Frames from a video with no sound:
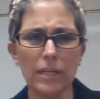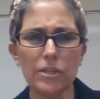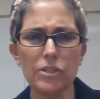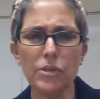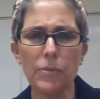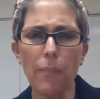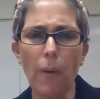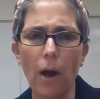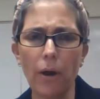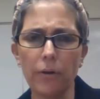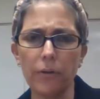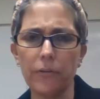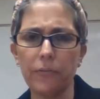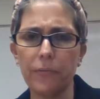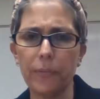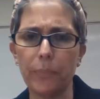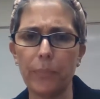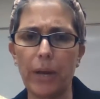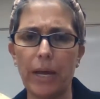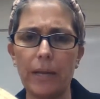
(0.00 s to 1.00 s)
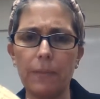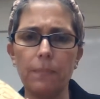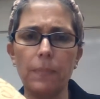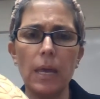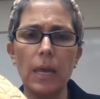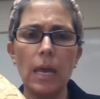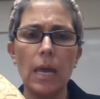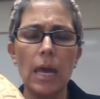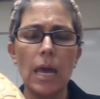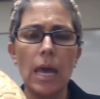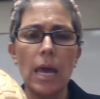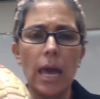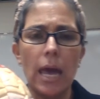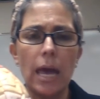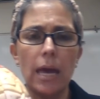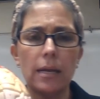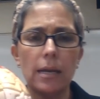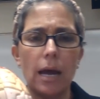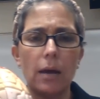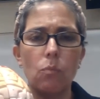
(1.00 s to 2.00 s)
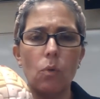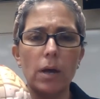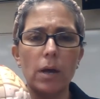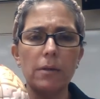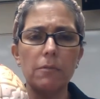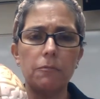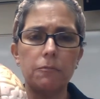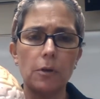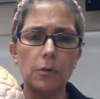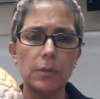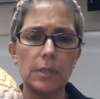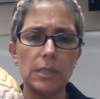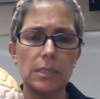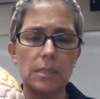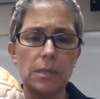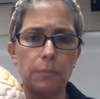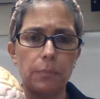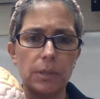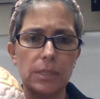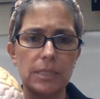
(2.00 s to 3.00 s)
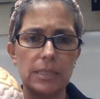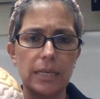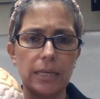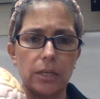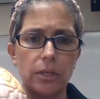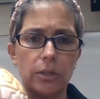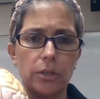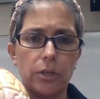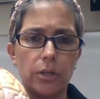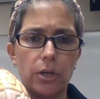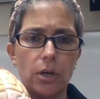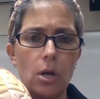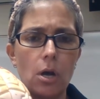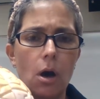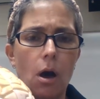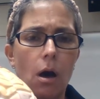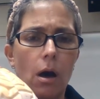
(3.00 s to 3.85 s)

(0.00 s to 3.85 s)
Here's a model of the brain, and I want to focus in particular